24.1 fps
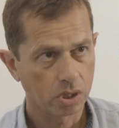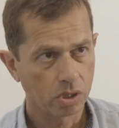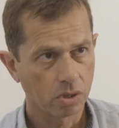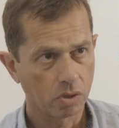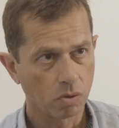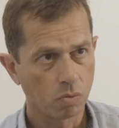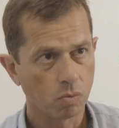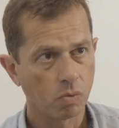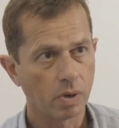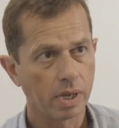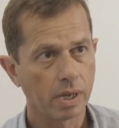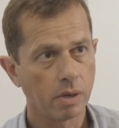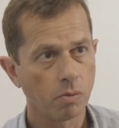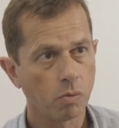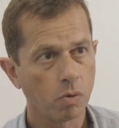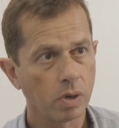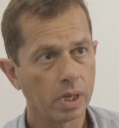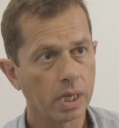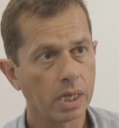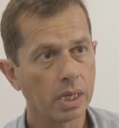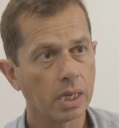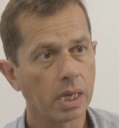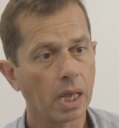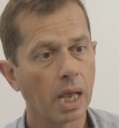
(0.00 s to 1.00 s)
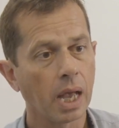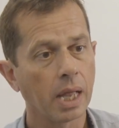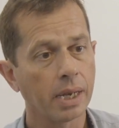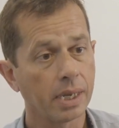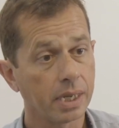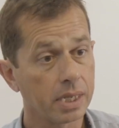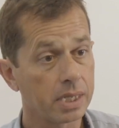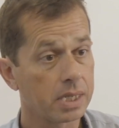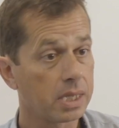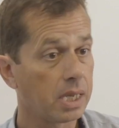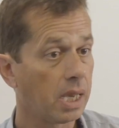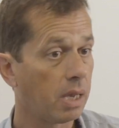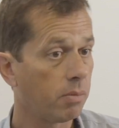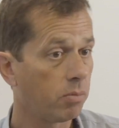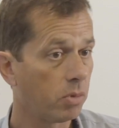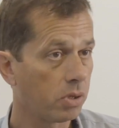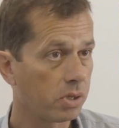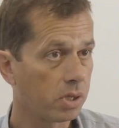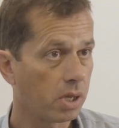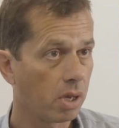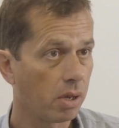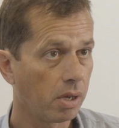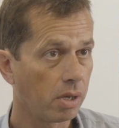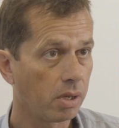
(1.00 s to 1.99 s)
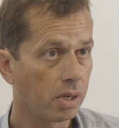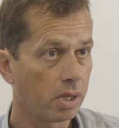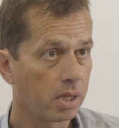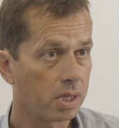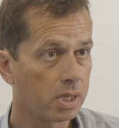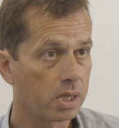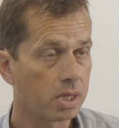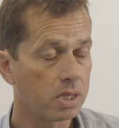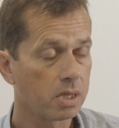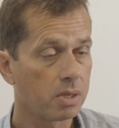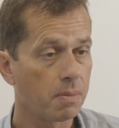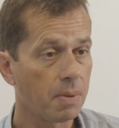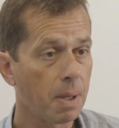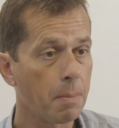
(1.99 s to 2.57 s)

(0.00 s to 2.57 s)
the way we understand what's going on in the system